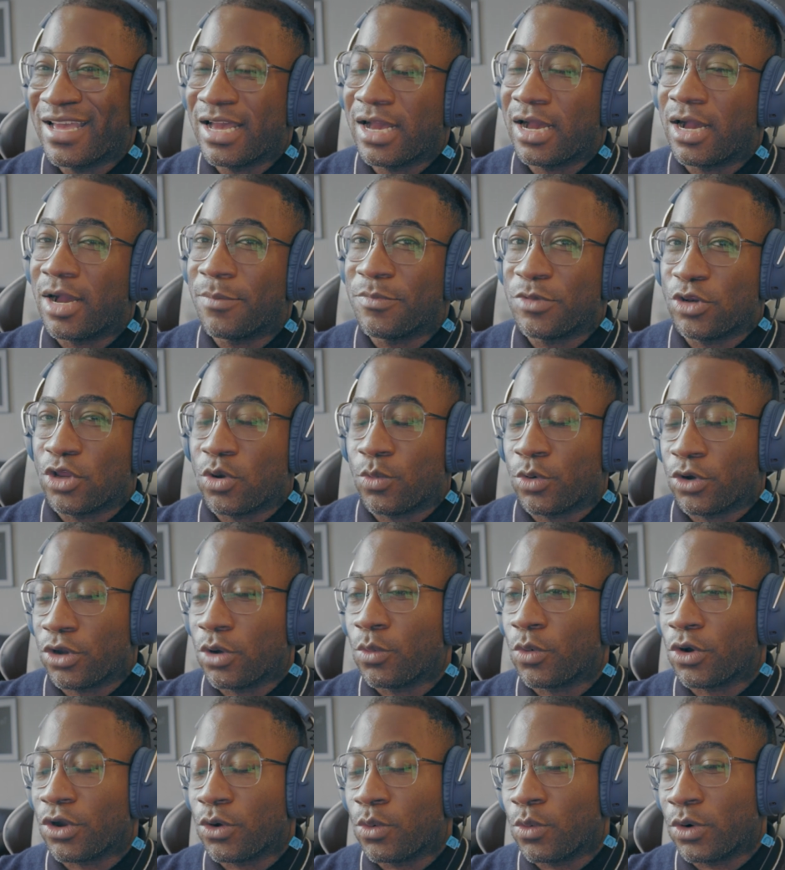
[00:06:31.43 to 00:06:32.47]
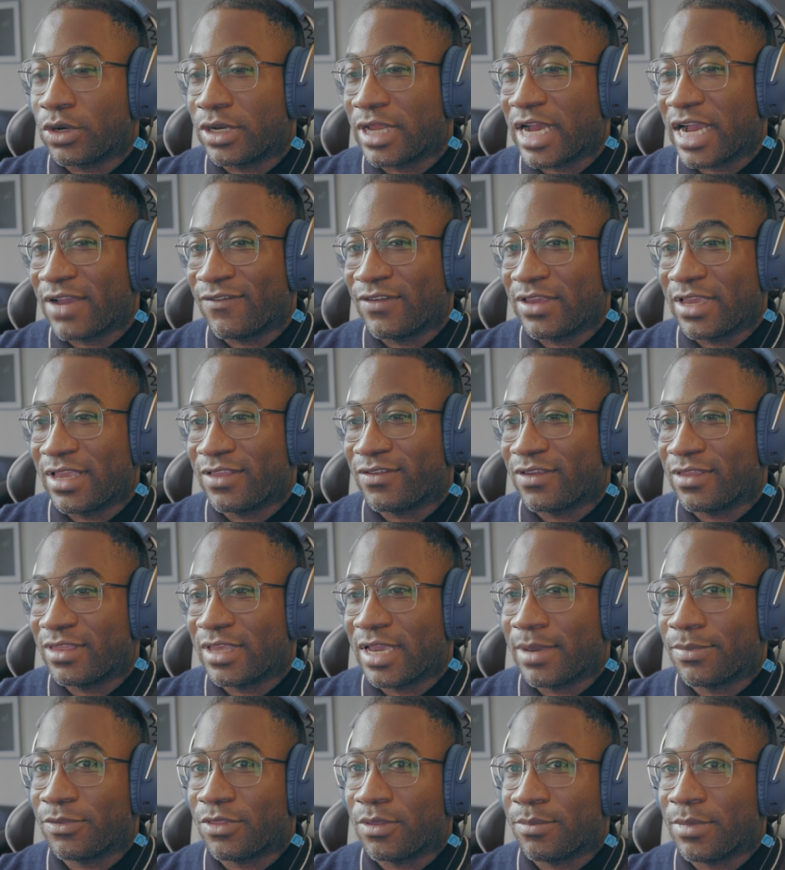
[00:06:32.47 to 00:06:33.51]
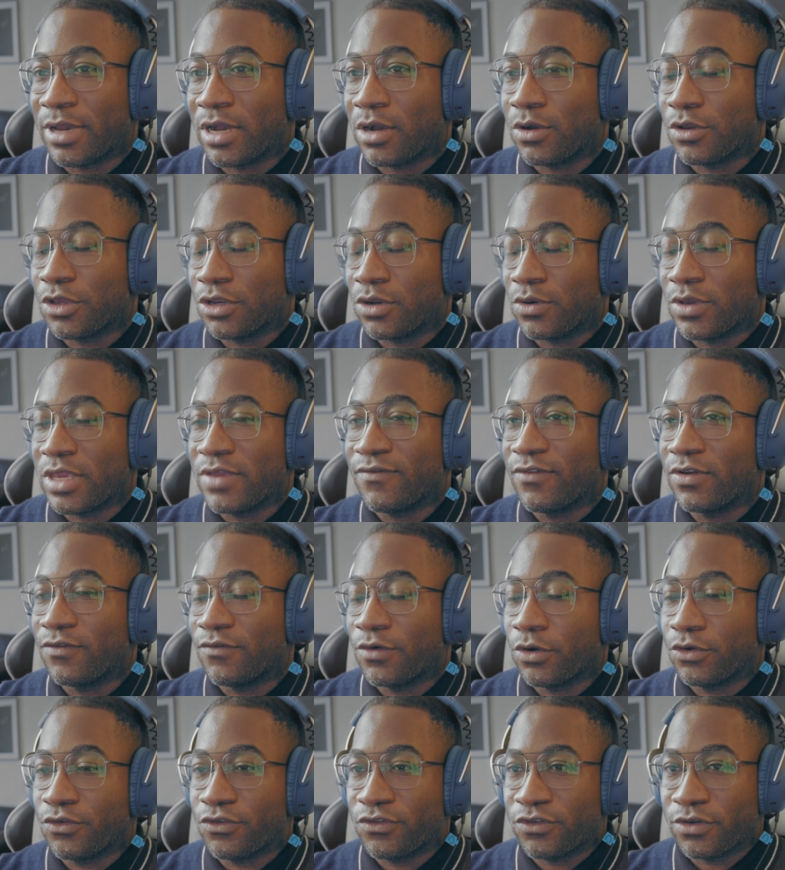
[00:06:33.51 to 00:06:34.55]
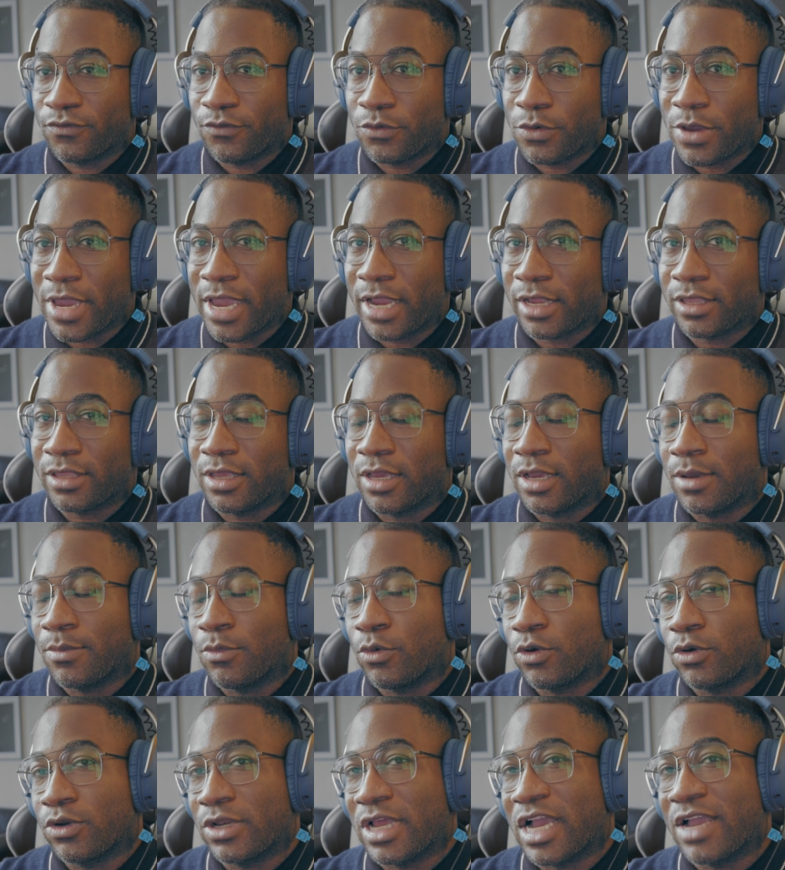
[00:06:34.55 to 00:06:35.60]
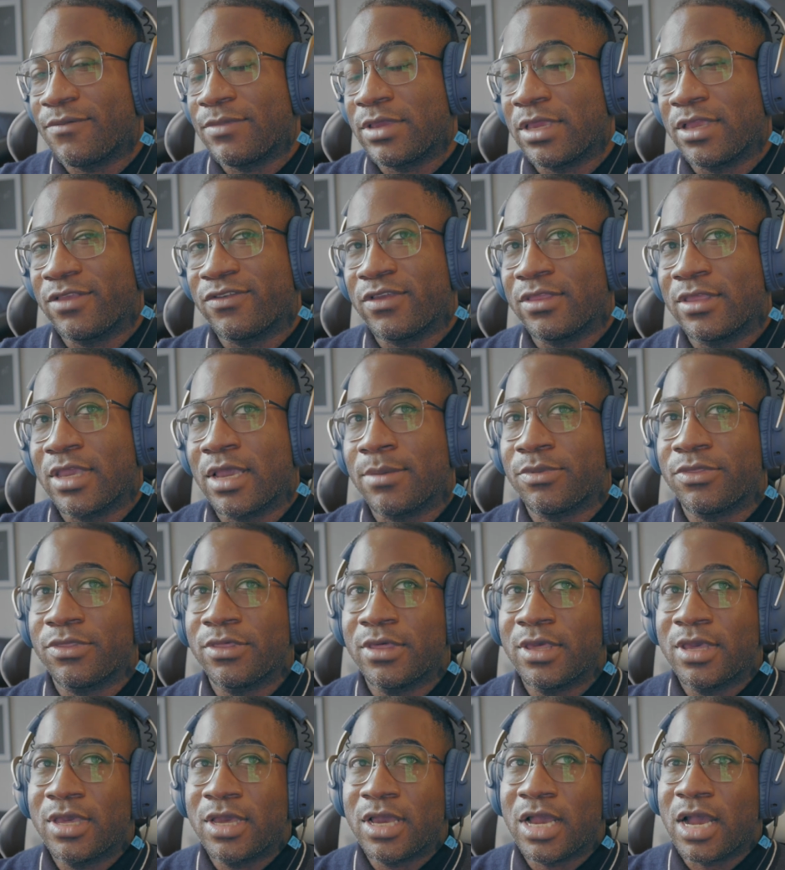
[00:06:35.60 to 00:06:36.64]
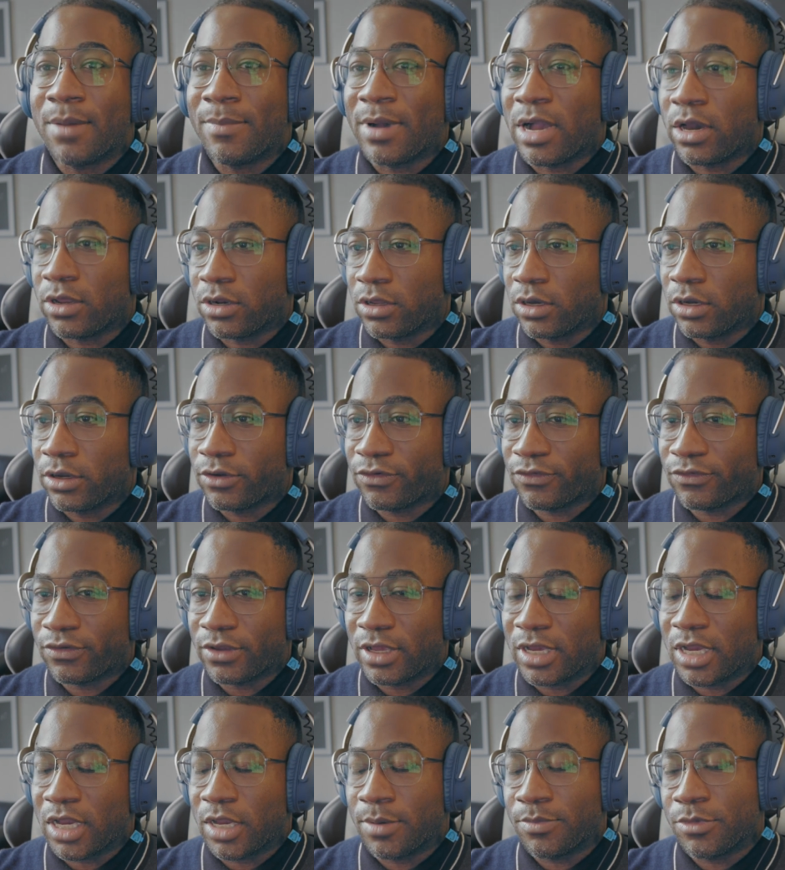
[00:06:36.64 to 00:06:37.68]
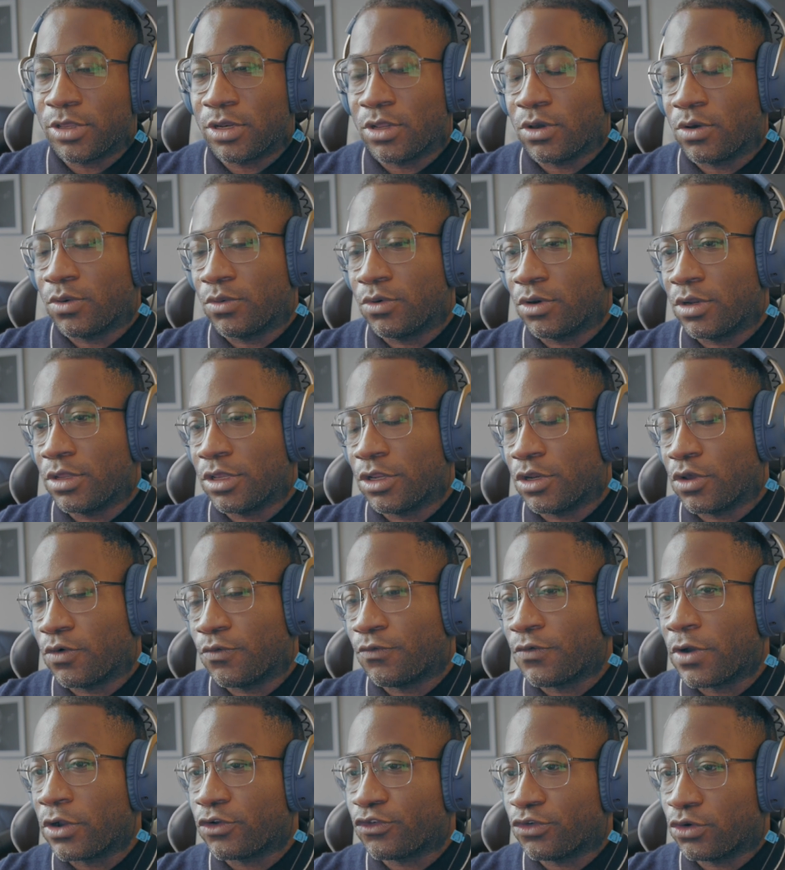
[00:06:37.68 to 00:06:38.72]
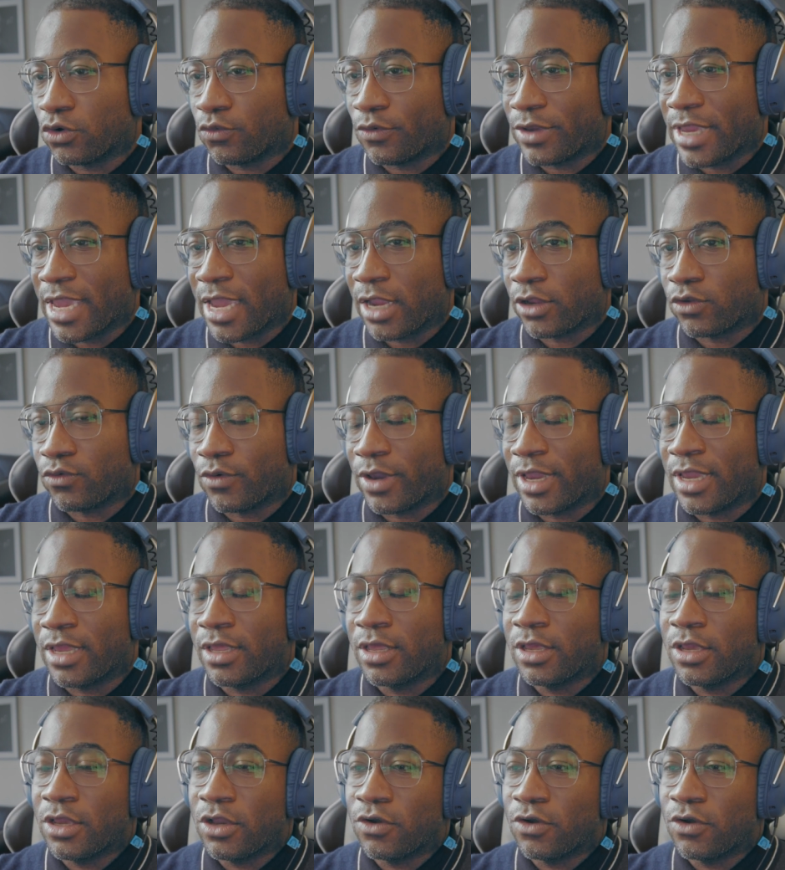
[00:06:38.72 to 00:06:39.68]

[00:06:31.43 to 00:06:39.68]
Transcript: We're diving into depth about, even versions of React. We're diving into depth about hooks, functional React, right?